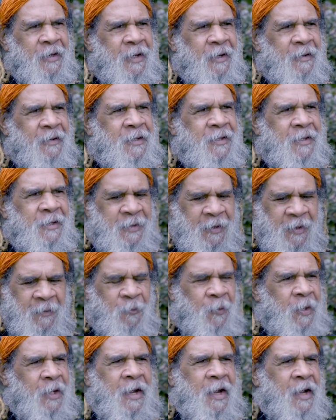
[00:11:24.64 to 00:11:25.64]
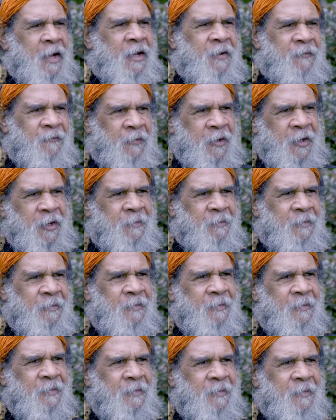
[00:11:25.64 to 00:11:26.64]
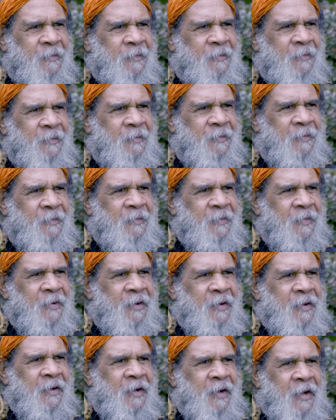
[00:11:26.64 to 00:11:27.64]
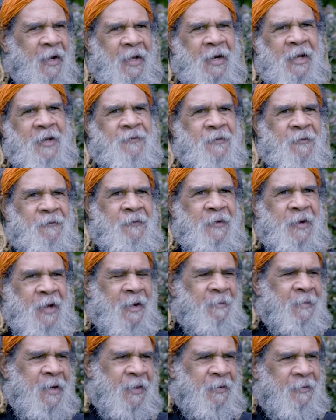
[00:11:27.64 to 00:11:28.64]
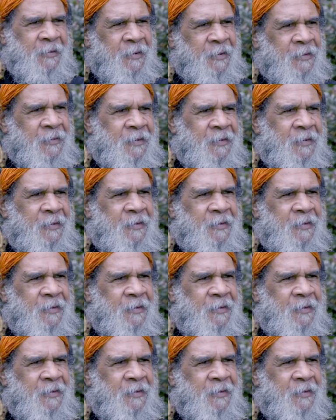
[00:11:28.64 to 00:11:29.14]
You know, if we can't get freedom unless we free our Mother Earth.